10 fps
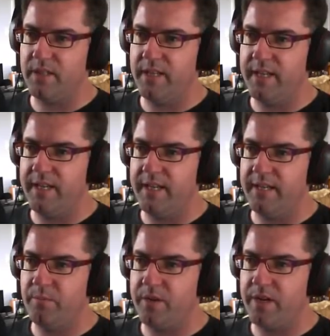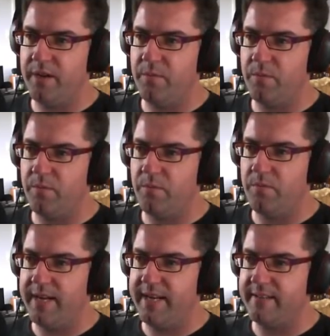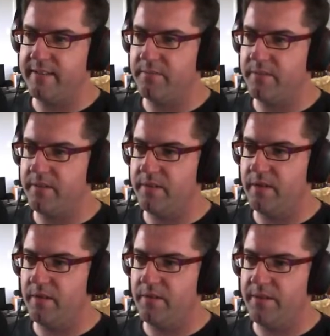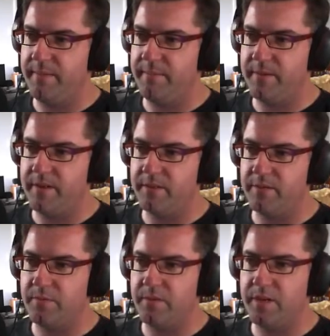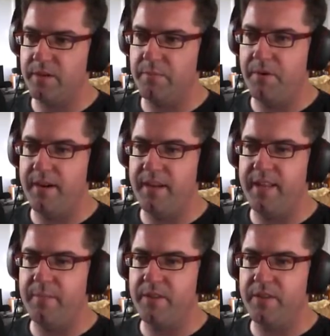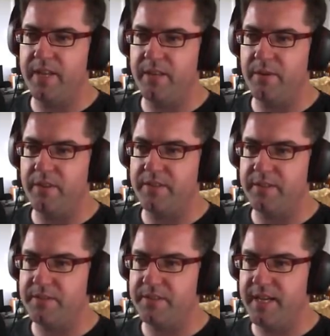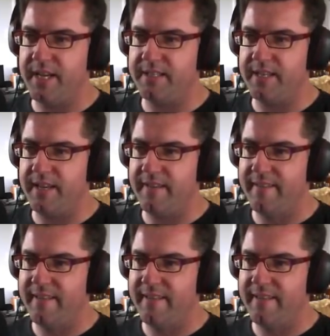and then we'll go wait, we'll hold them because we want to combine them with another one that's upstairs here.